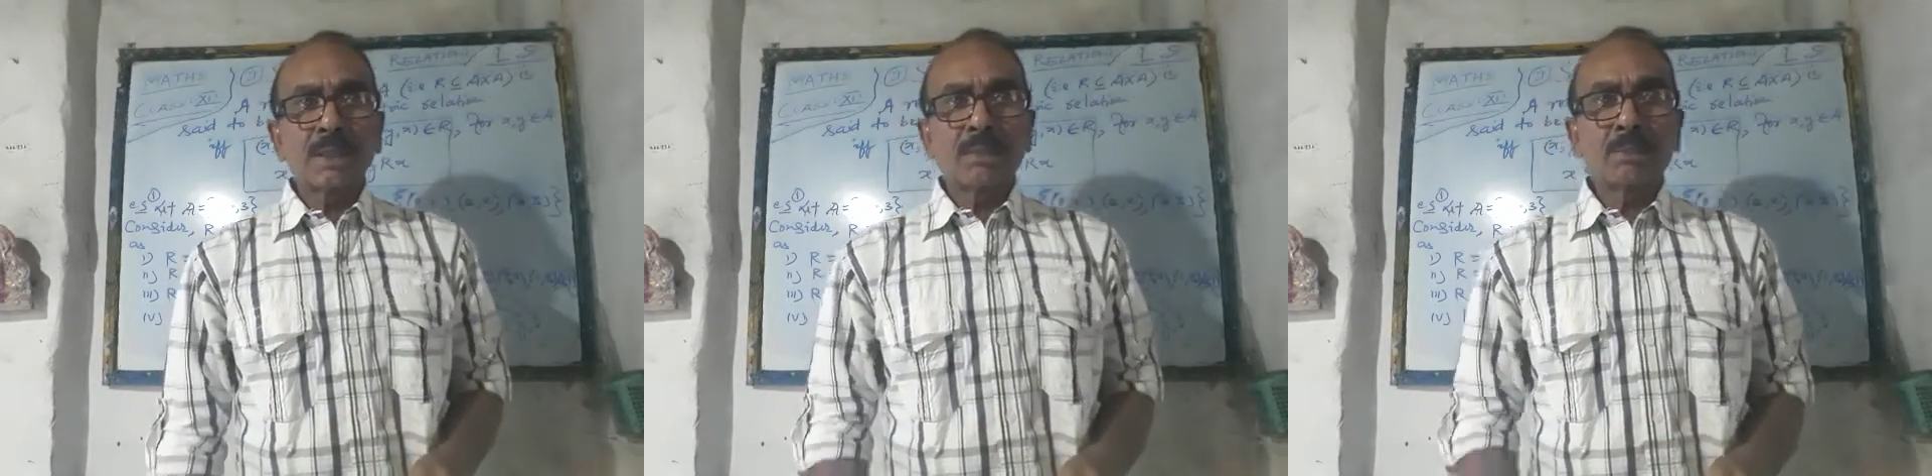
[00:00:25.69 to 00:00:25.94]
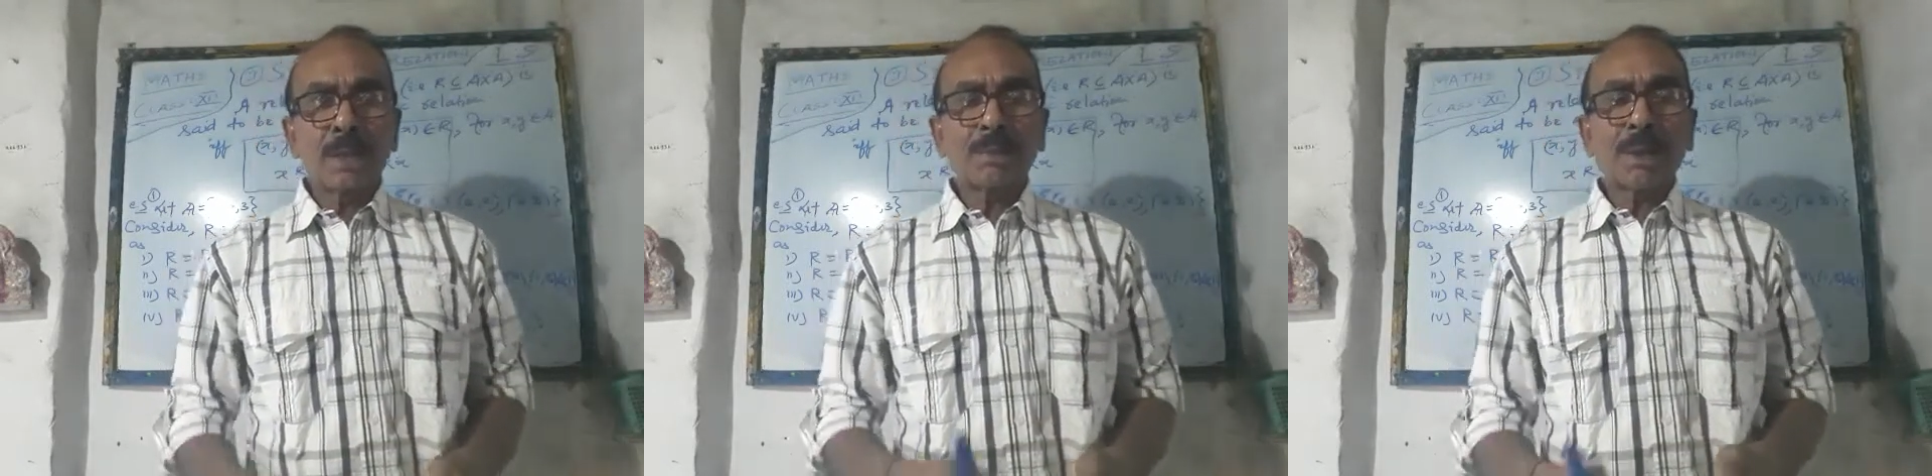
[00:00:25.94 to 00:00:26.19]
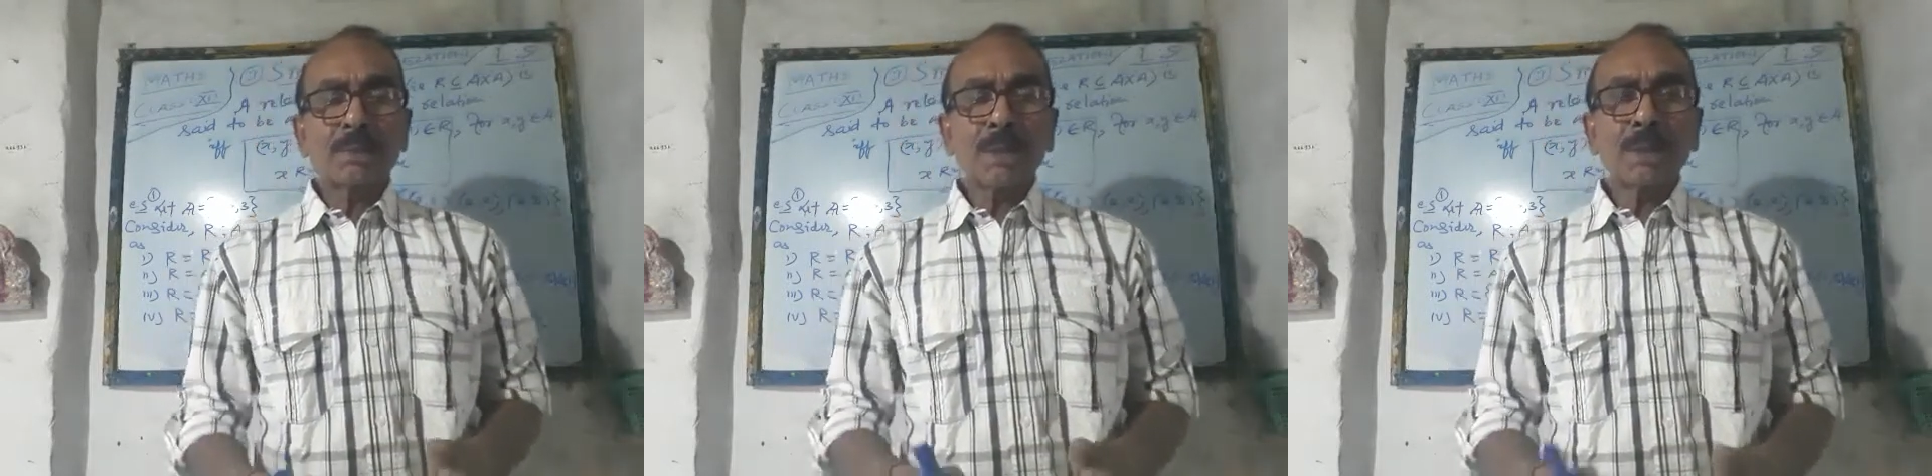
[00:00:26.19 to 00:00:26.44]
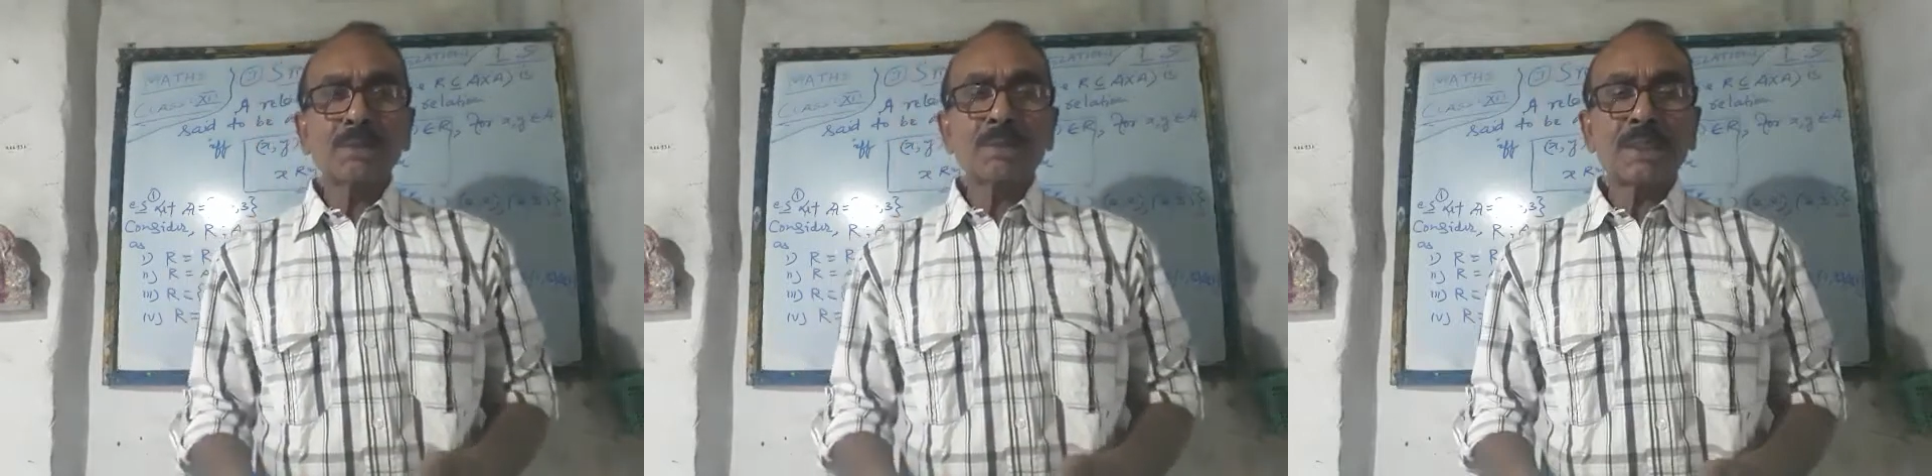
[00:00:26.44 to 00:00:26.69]
One by
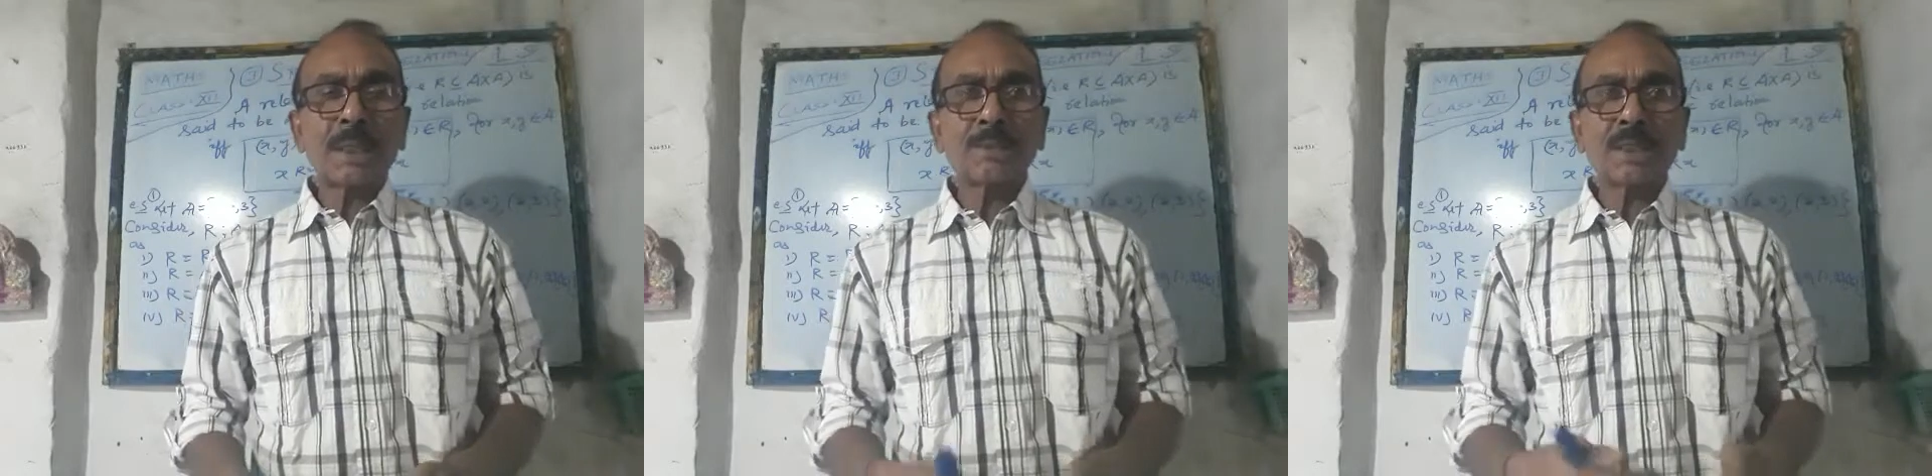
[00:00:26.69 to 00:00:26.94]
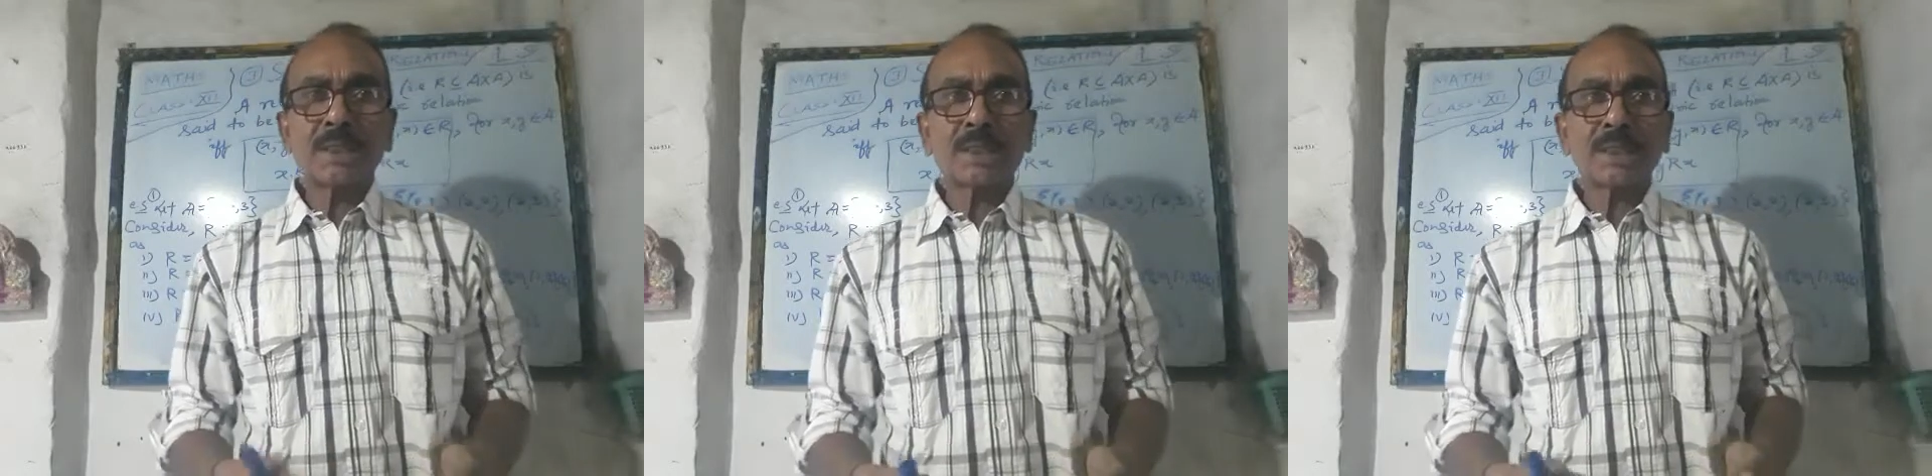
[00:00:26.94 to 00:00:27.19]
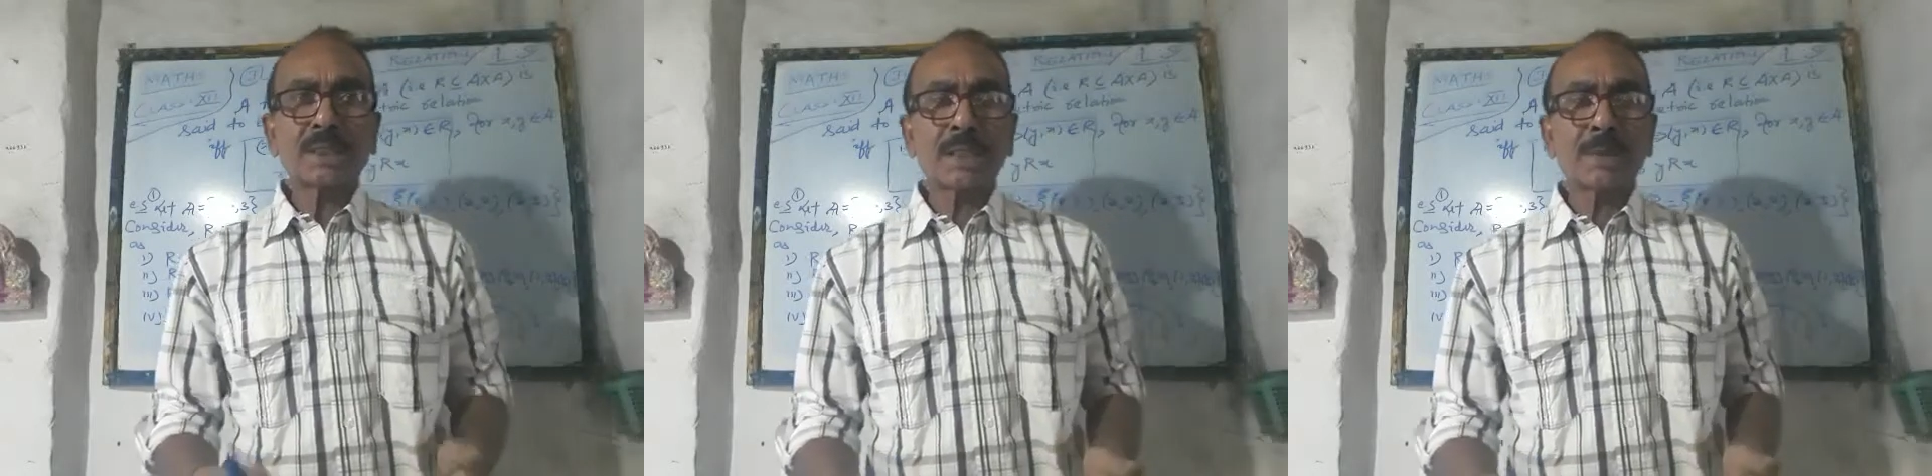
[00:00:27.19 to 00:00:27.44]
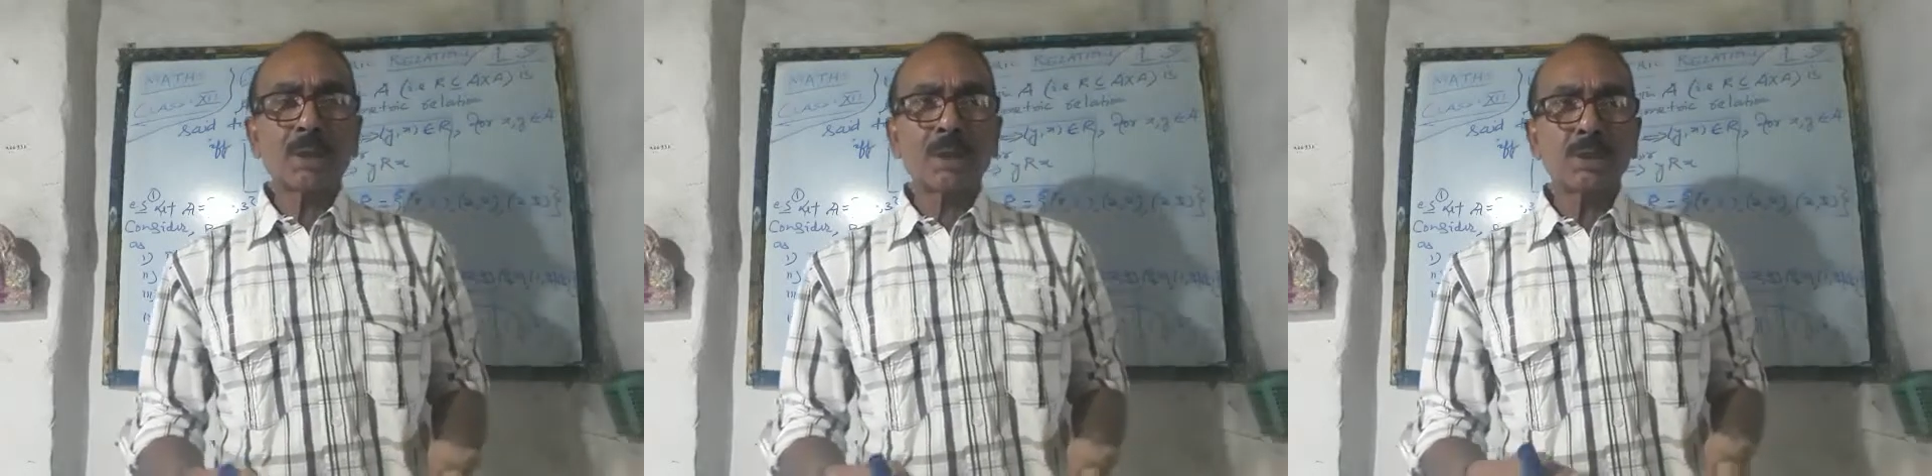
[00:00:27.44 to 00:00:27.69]
one we shall be discussing
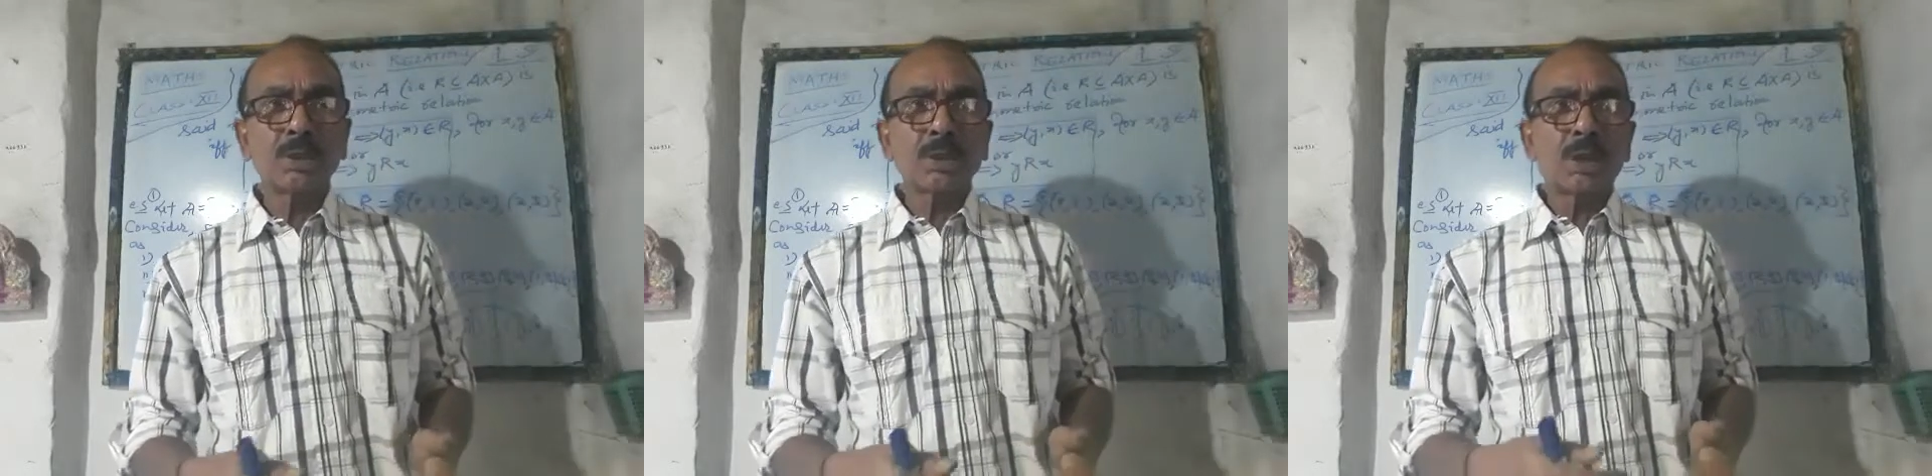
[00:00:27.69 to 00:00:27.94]
about